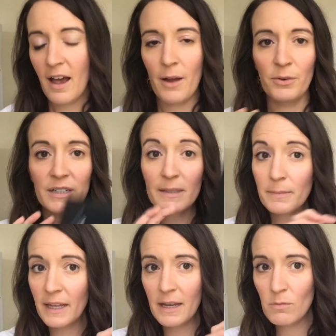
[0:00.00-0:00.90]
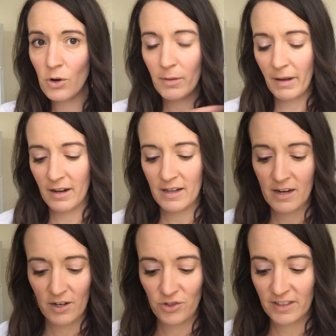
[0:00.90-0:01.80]
I will explain more about it
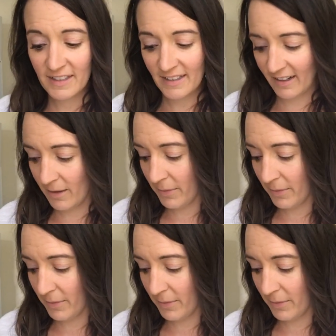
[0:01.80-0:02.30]
here in just a second,